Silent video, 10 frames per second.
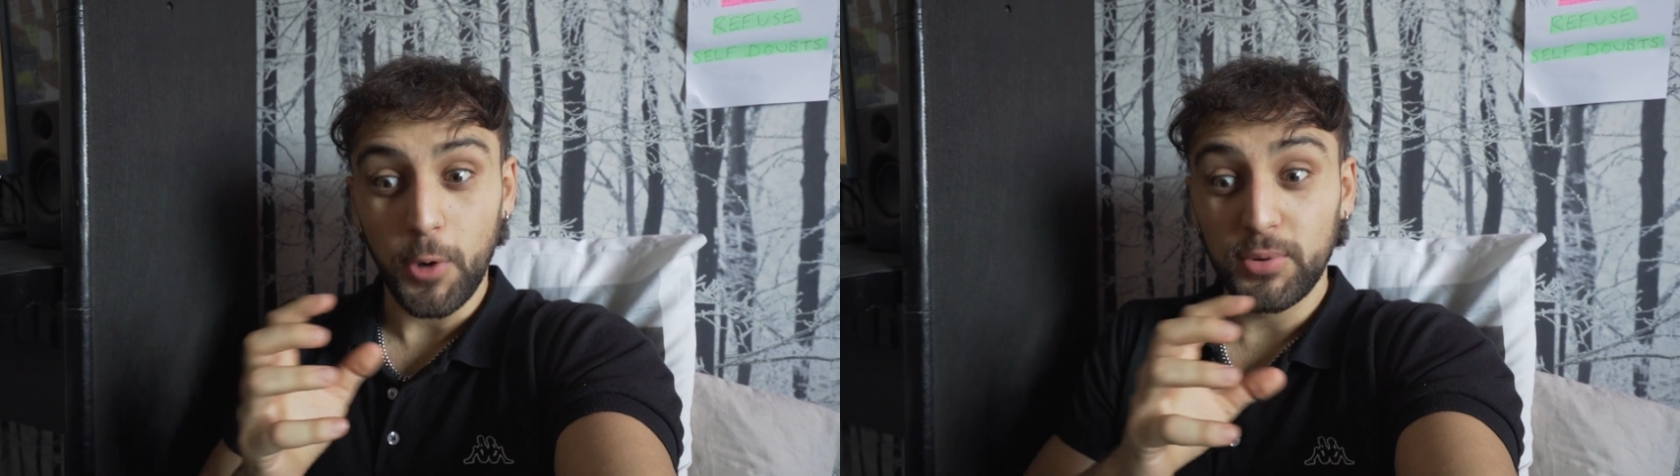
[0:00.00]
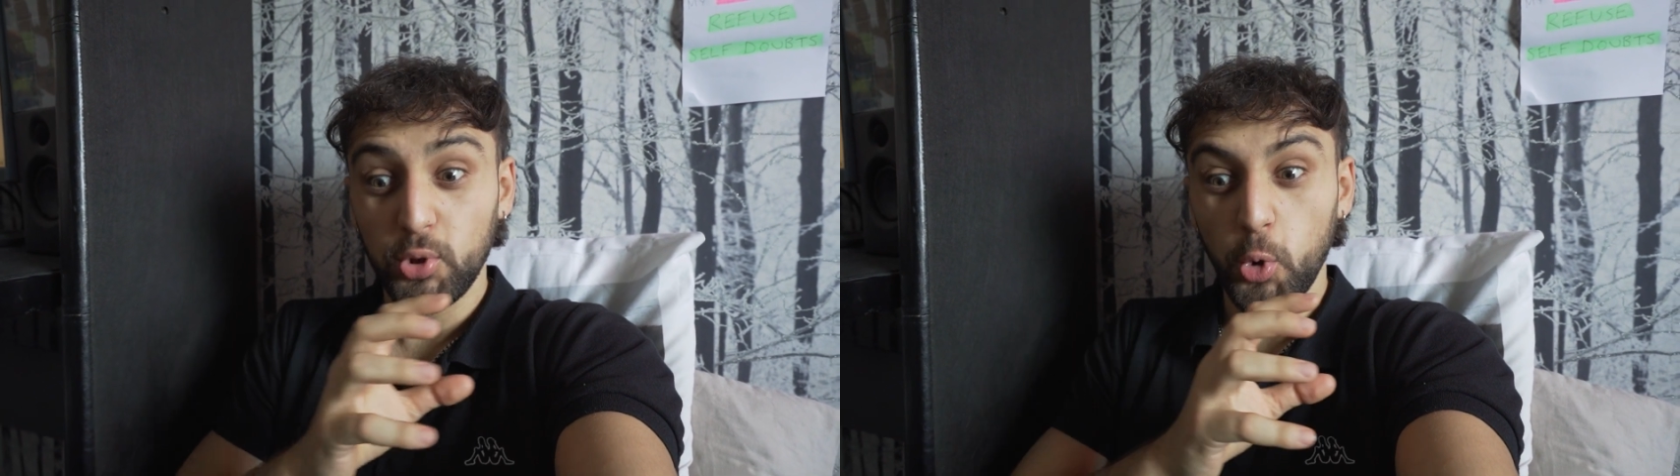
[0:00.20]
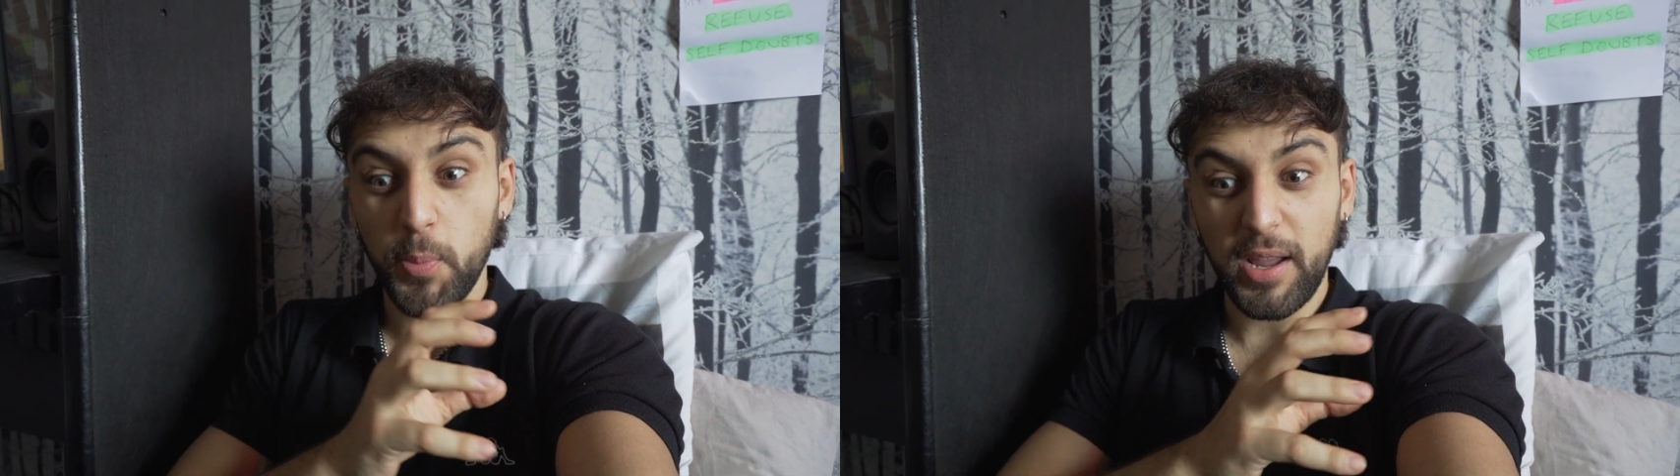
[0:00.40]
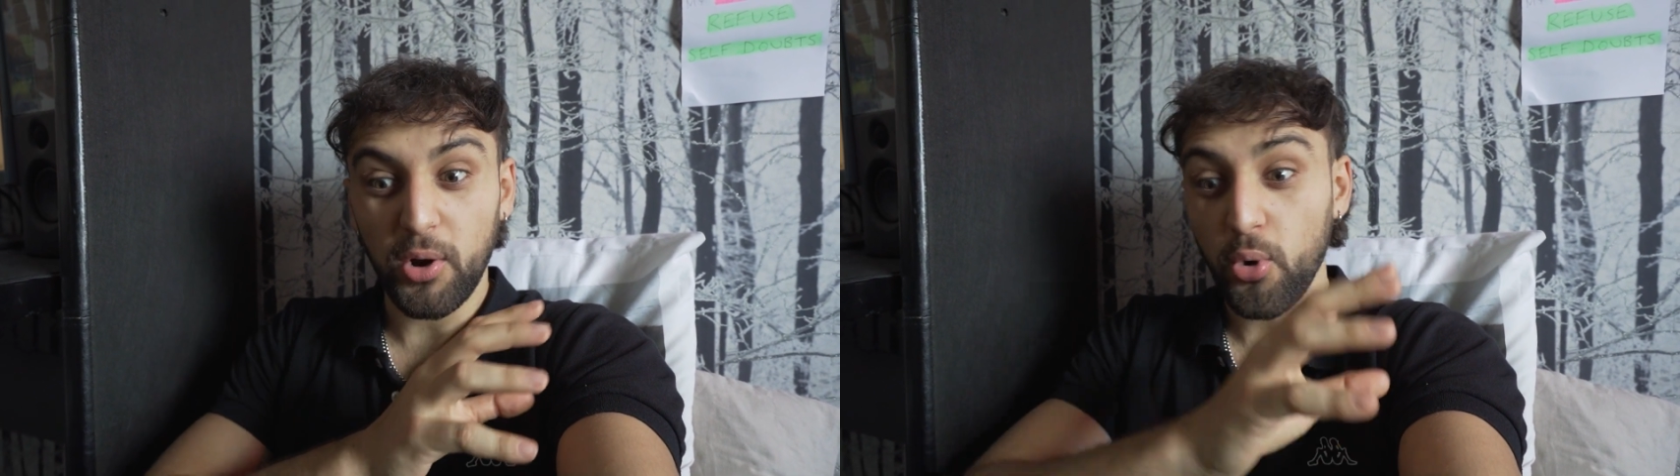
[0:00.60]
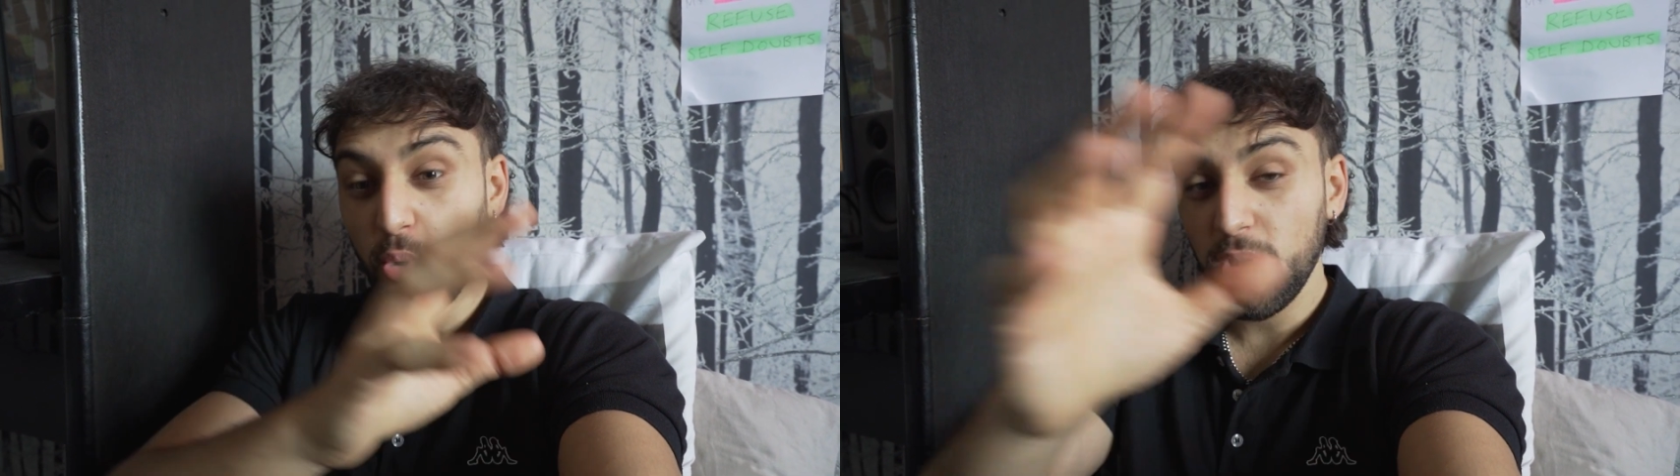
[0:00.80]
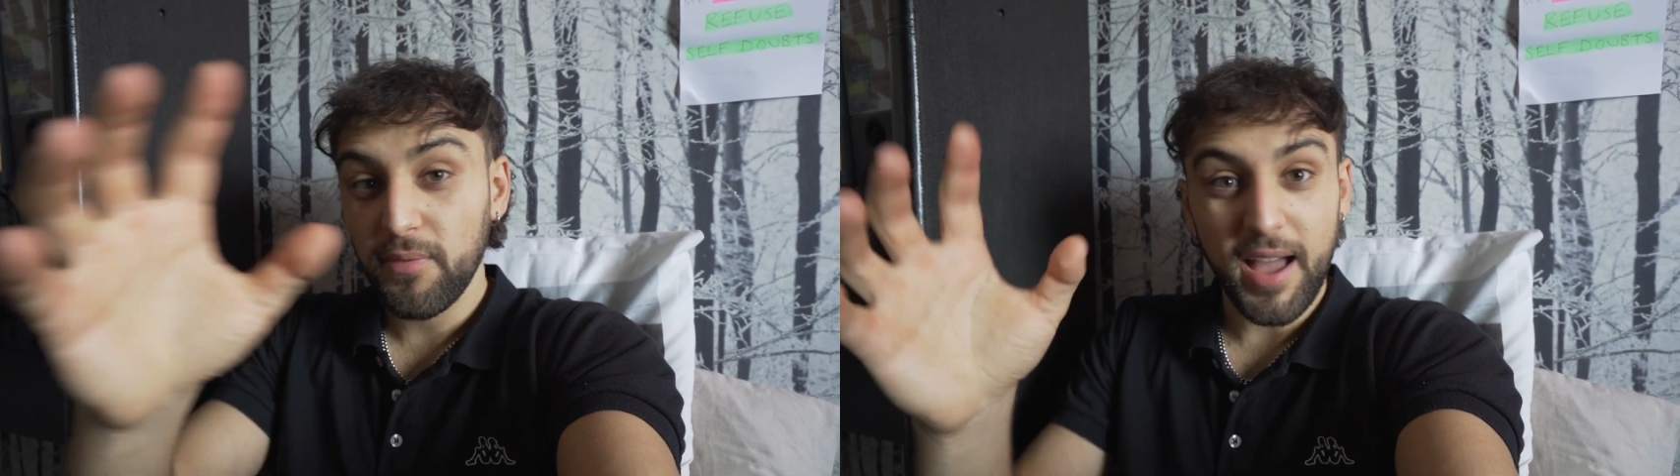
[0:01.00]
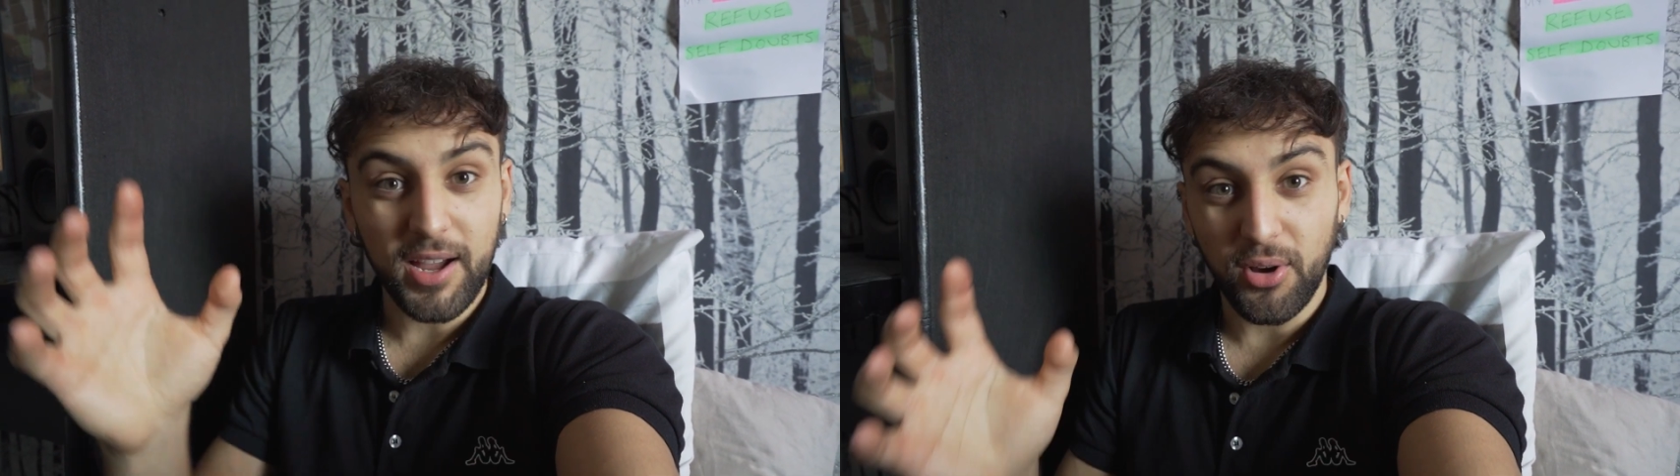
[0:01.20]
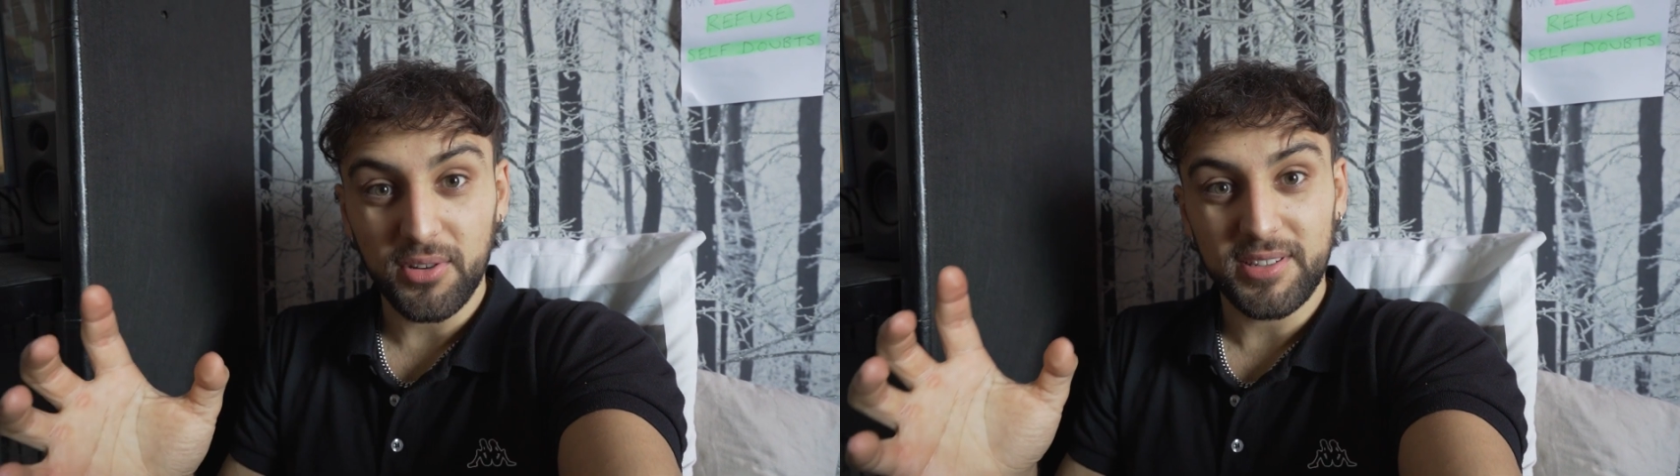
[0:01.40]
absorbing all of
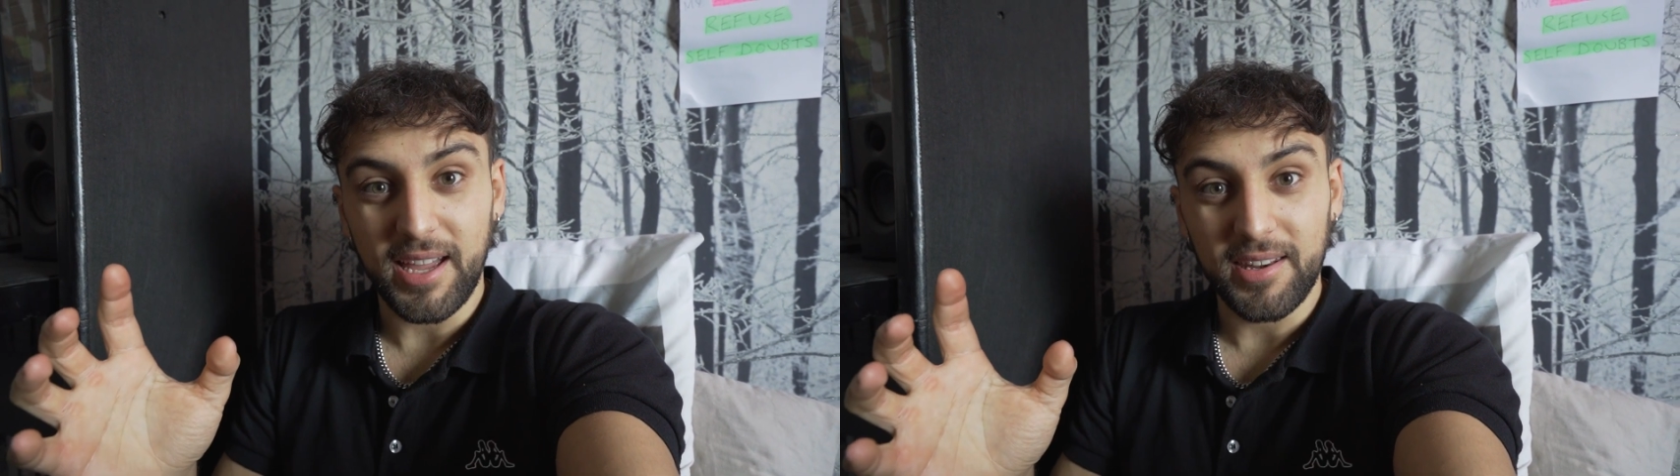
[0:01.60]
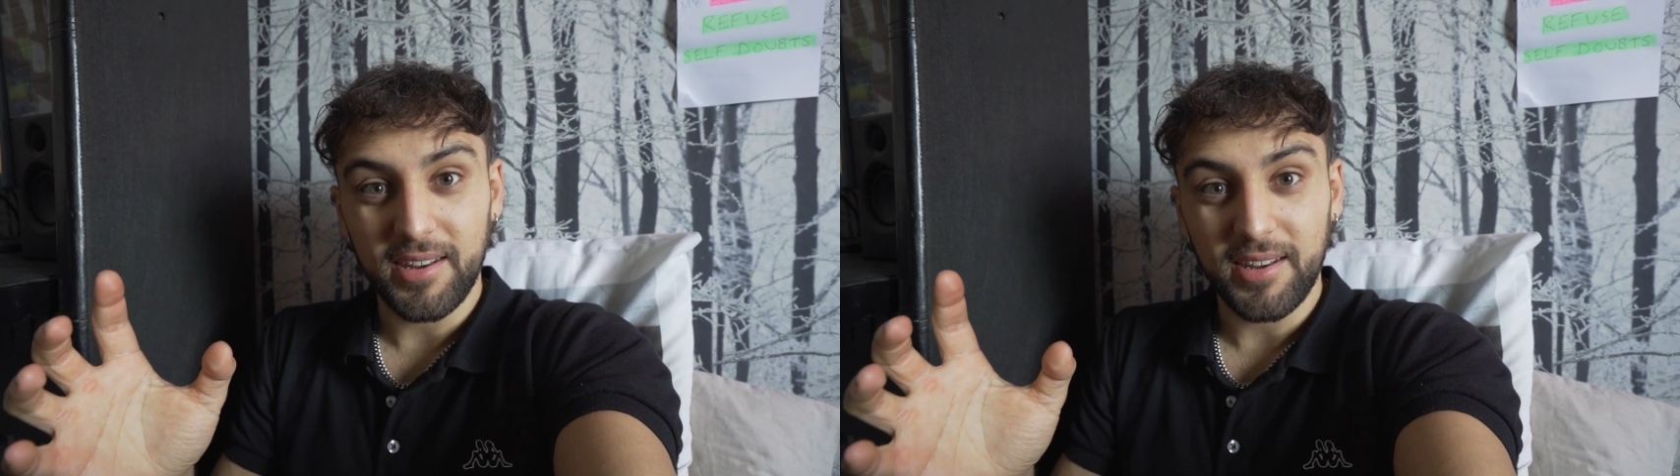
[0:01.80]
that content?